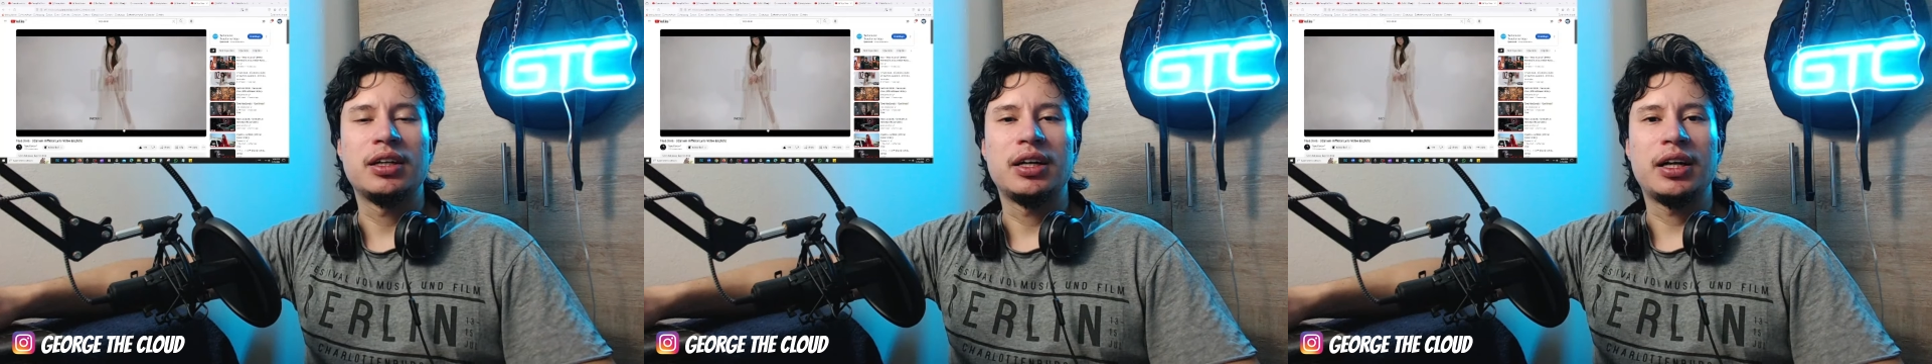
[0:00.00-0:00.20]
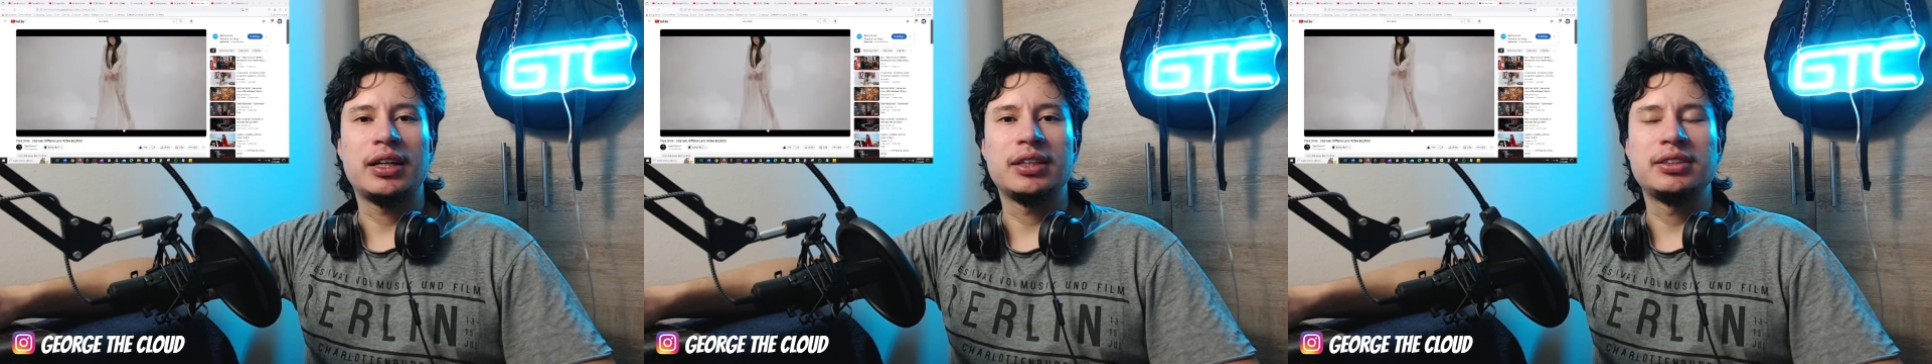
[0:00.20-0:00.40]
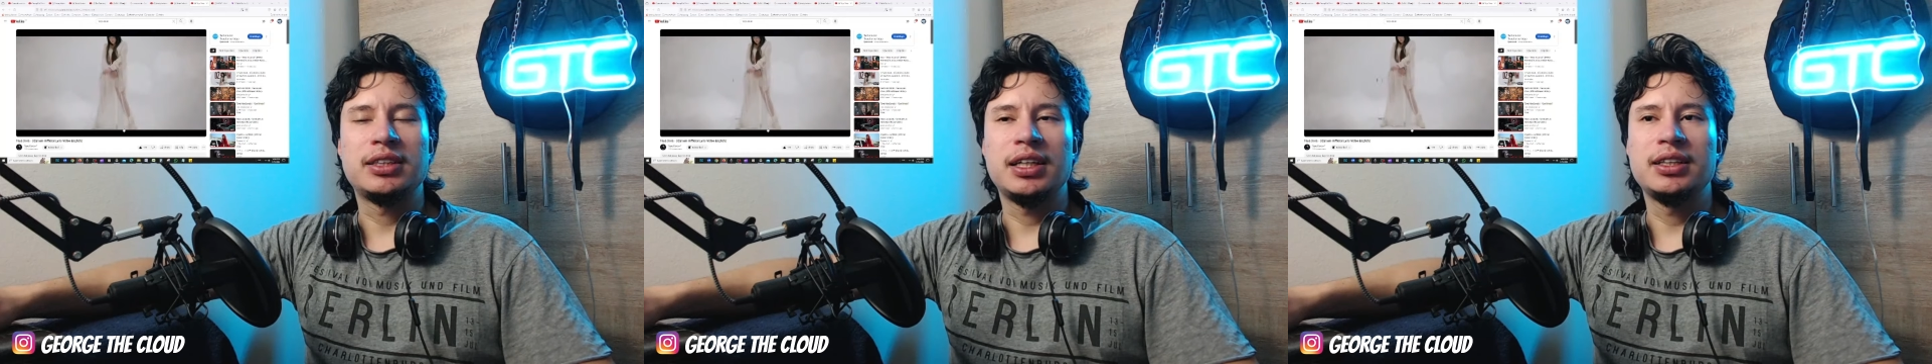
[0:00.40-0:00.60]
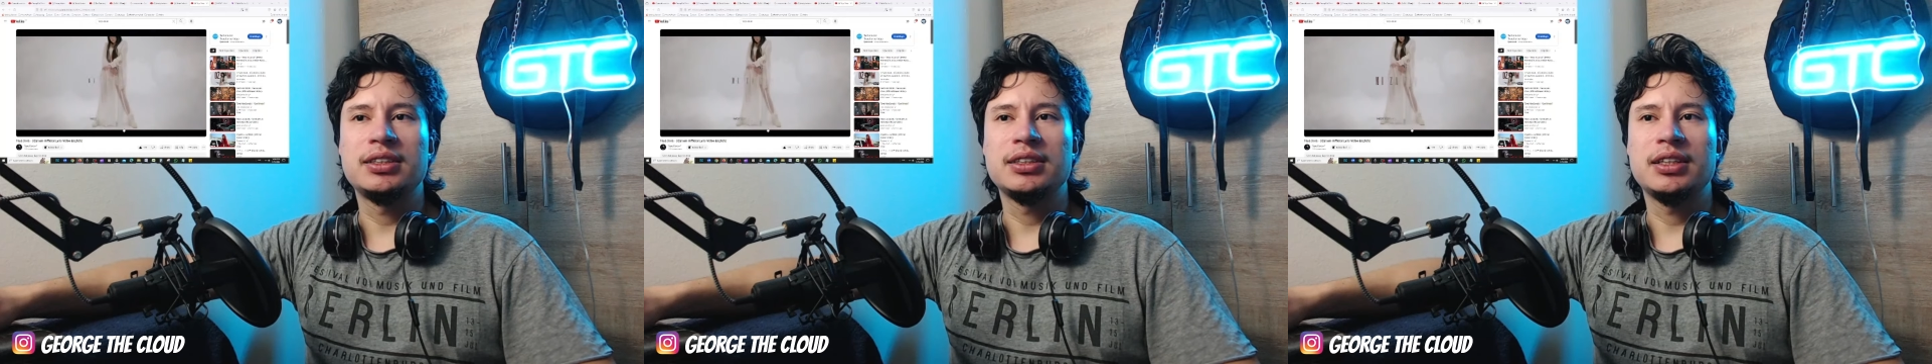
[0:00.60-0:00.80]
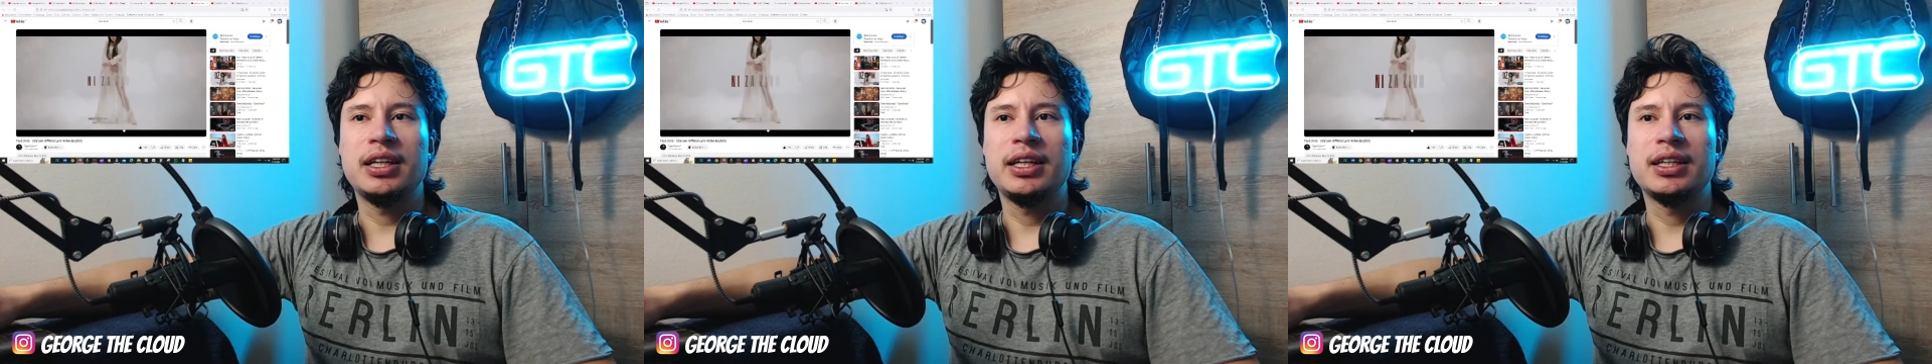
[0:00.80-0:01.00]
I
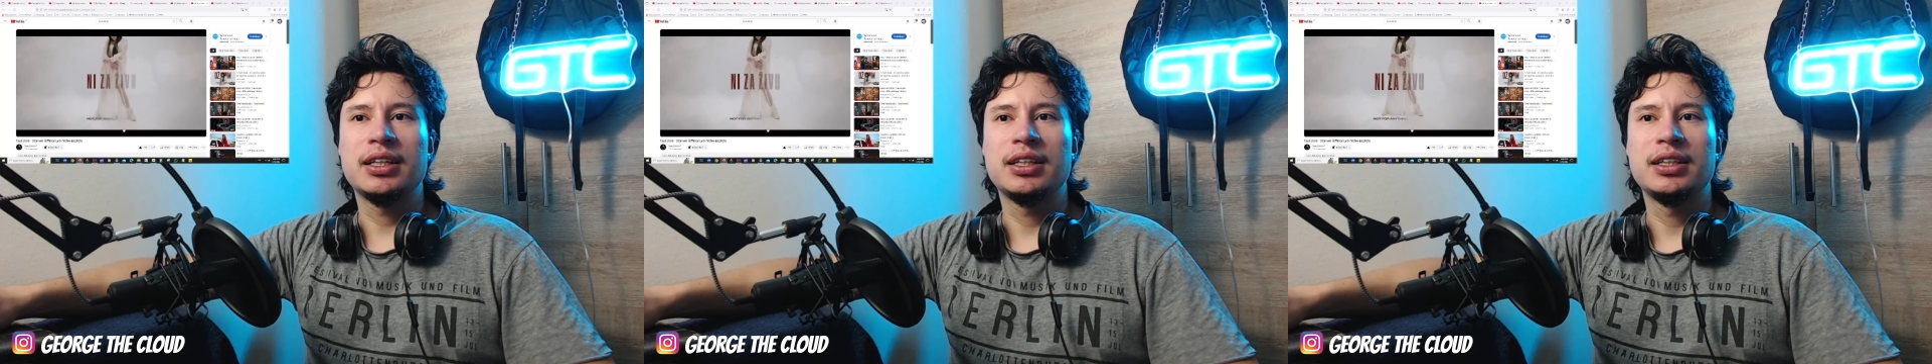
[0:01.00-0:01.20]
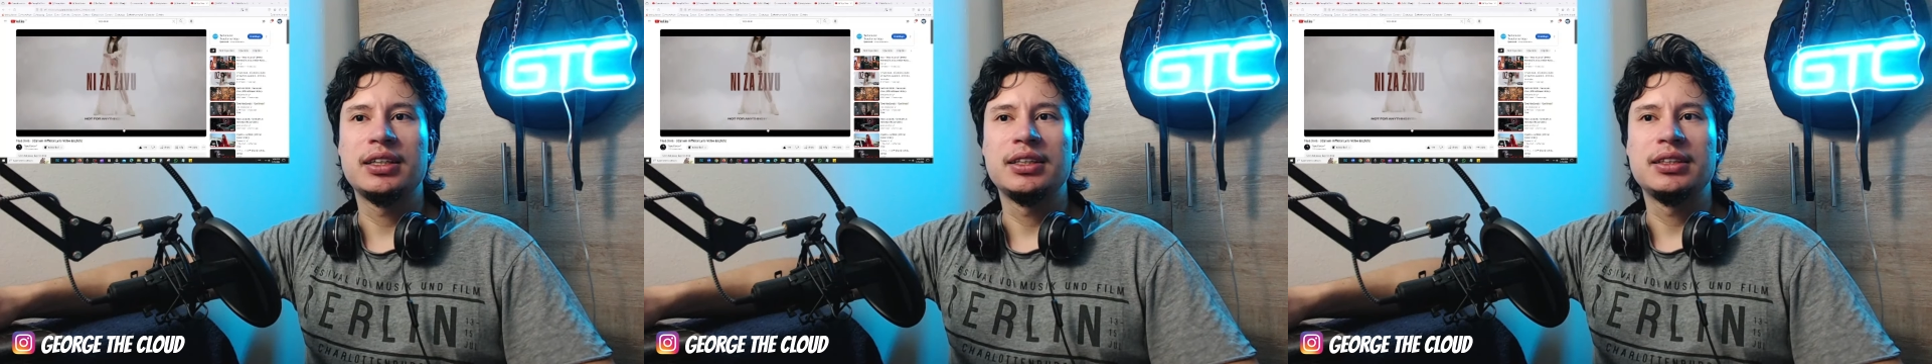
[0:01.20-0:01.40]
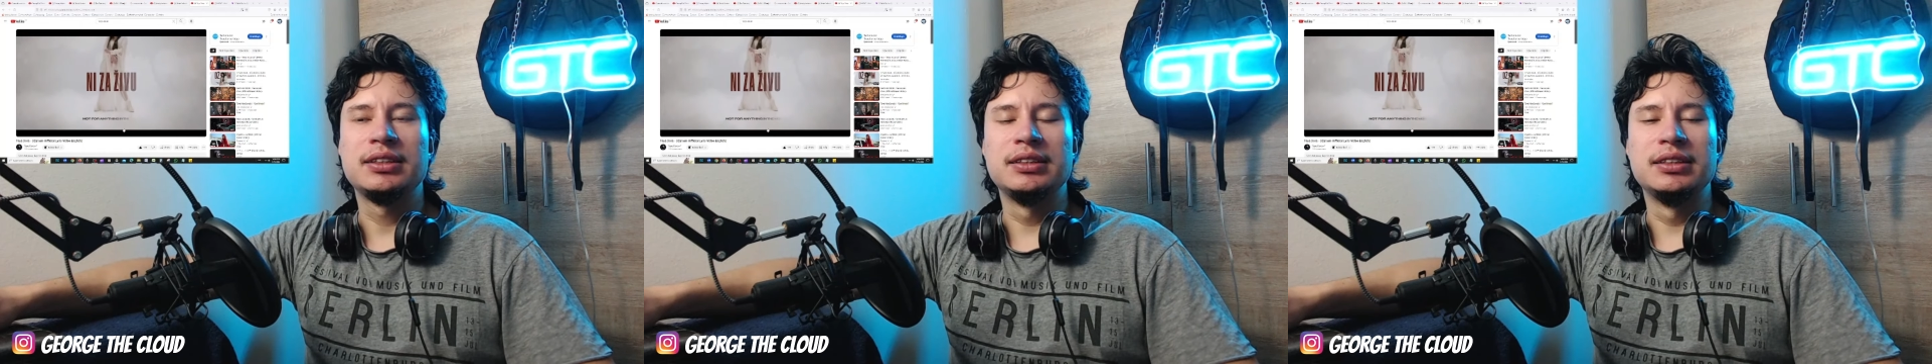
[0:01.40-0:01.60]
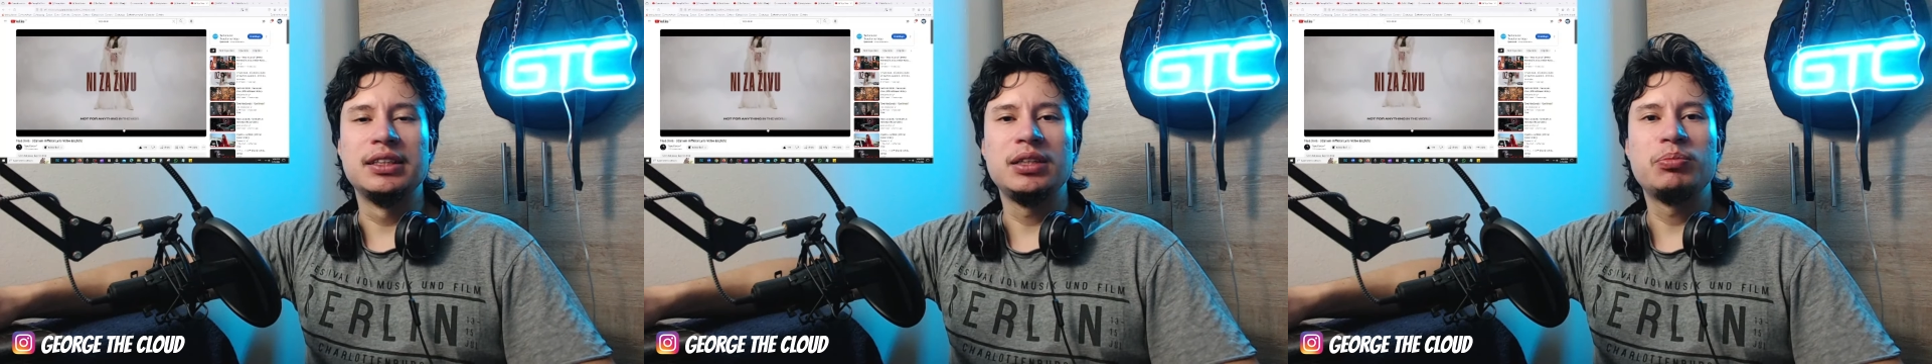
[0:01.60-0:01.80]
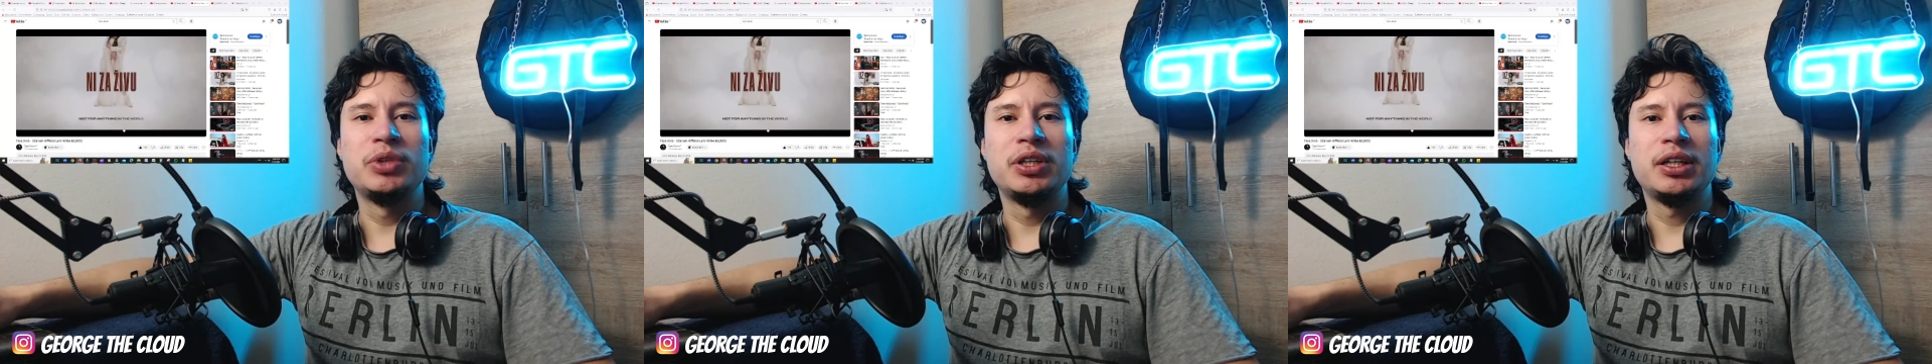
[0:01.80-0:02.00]
sense like
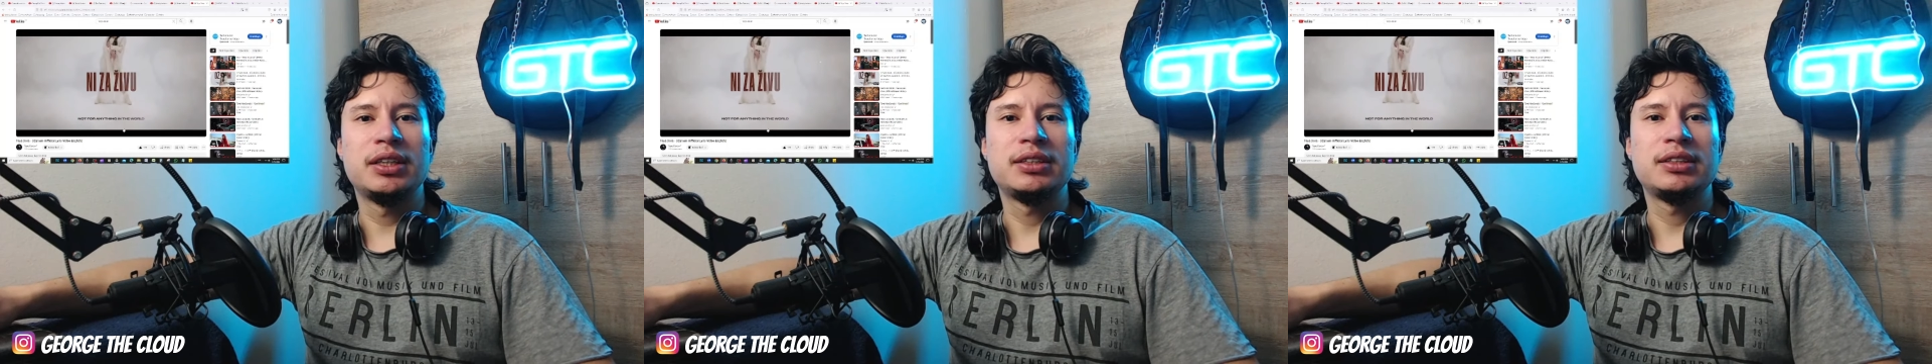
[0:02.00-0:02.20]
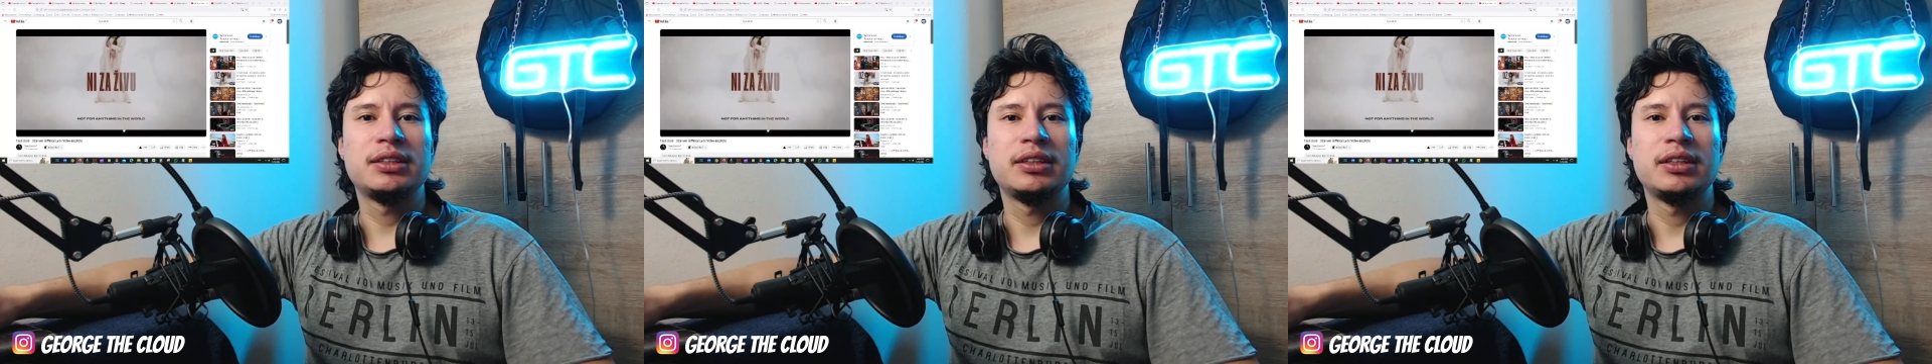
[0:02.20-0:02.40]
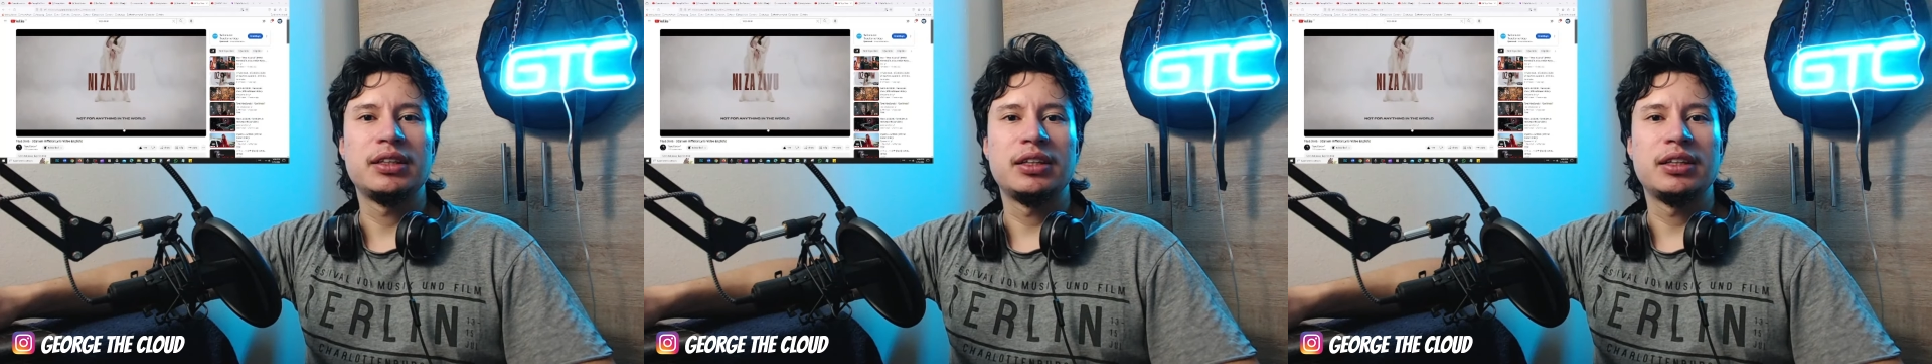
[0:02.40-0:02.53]
deepness